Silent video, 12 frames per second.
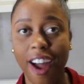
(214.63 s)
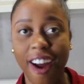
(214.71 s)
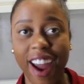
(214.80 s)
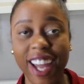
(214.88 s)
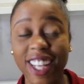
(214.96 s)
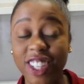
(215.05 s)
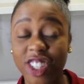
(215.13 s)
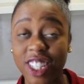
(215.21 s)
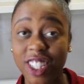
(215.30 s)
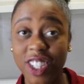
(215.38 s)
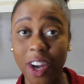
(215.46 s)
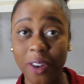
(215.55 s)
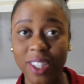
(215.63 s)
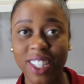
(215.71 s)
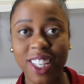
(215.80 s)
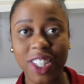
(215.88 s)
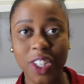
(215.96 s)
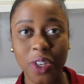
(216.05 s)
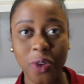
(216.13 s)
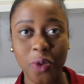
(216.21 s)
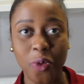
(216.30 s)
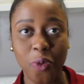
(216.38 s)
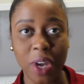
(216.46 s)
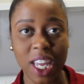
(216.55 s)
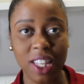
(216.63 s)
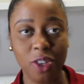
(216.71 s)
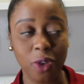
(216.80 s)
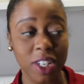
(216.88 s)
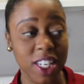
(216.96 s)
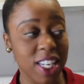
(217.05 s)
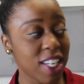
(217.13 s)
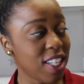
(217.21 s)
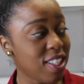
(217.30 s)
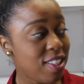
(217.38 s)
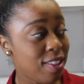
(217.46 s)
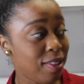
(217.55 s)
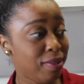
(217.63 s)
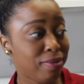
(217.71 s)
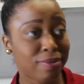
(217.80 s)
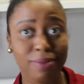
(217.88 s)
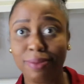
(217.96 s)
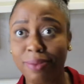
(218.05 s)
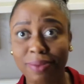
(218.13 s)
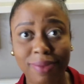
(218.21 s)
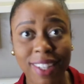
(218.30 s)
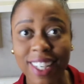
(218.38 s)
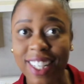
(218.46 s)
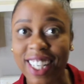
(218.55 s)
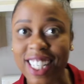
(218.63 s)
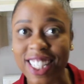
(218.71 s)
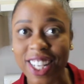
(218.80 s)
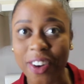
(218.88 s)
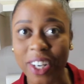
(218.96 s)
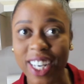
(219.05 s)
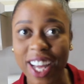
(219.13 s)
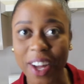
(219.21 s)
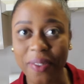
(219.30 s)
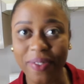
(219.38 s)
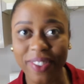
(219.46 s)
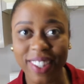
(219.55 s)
All right, just toasted 2 wheat tortillas. Let's load it up.